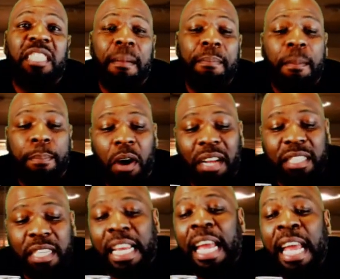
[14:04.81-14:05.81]
I'm Tim the
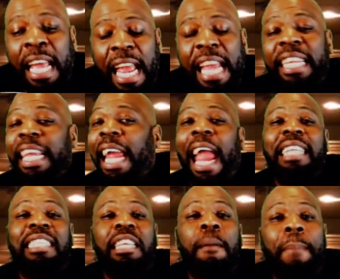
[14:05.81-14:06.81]
Bartender,
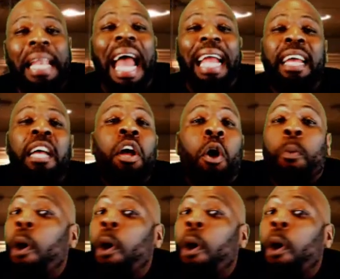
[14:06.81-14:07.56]
a.k.a. Tim Black.